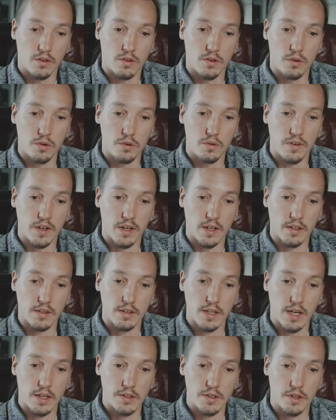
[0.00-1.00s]

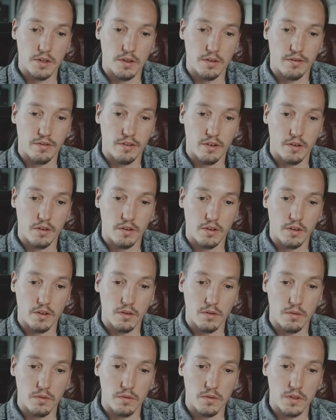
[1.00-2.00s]
GrooveX, hi Johnny, following
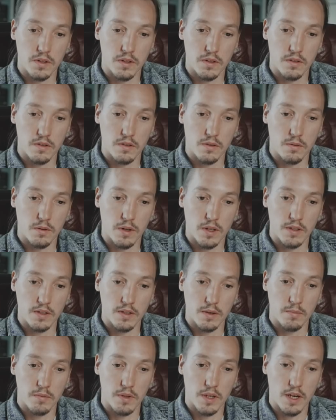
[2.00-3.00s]
you since quite
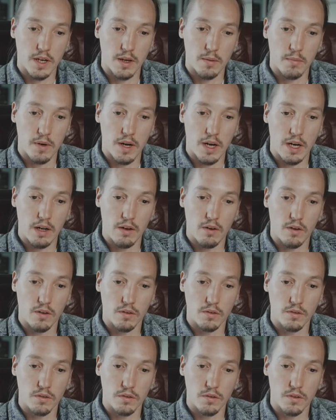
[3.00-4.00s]
some time. How
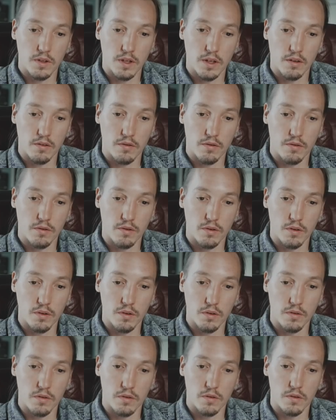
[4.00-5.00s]
long do you take for
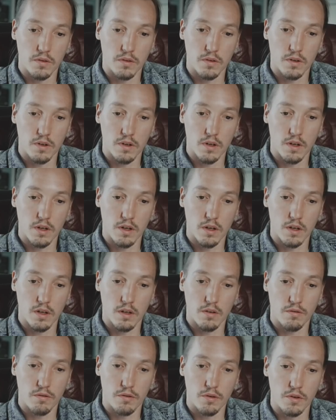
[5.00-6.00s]
you
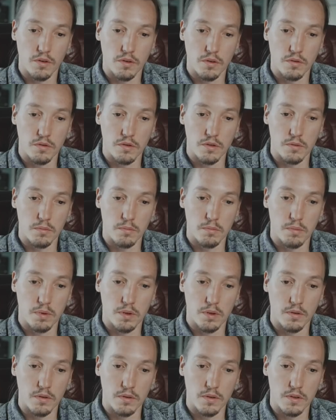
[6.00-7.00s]
for a YouTube
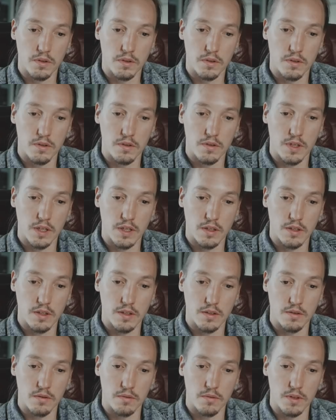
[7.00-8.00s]
post such
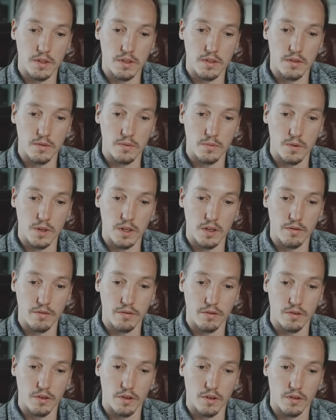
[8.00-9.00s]
as the recent one,
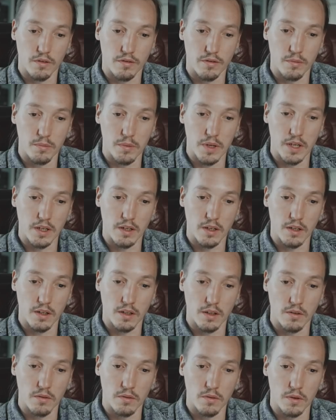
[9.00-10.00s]
photography
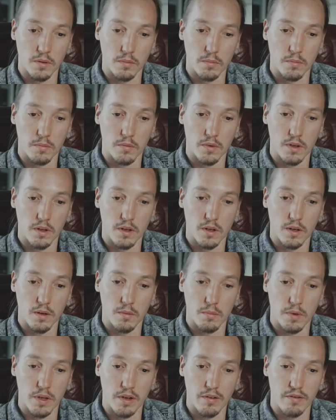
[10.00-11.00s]
making, you a
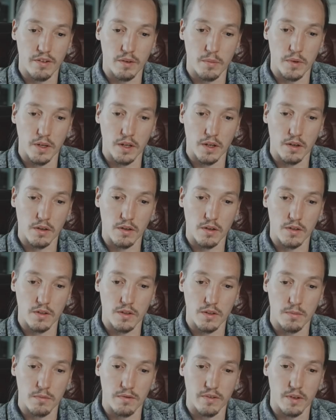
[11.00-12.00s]
better filmmaker,
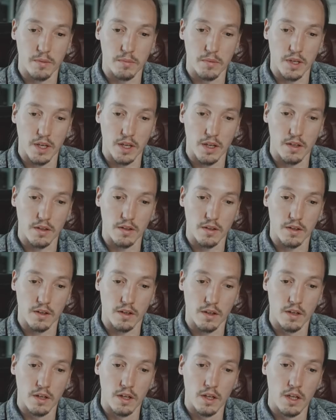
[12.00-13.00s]
concept, filming,
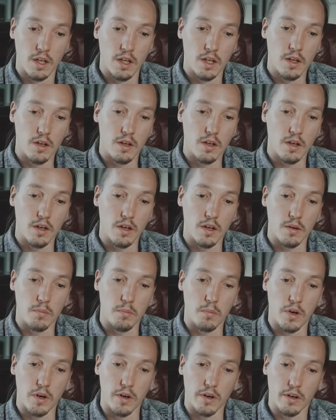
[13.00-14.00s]
editing,
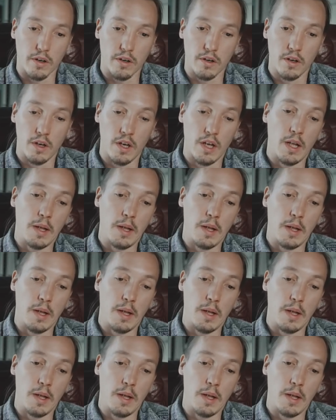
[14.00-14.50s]
Mark?